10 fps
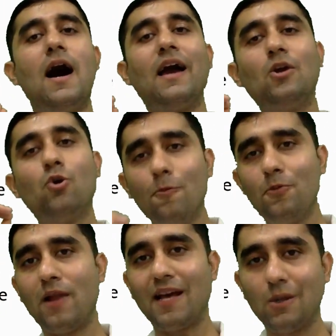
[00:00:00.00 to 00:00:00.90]
I
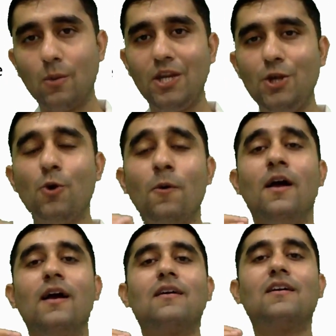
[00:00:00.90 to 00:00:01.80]
hope you like the
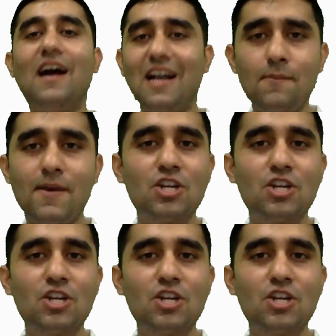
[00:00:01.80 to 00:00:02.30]
video. Kindly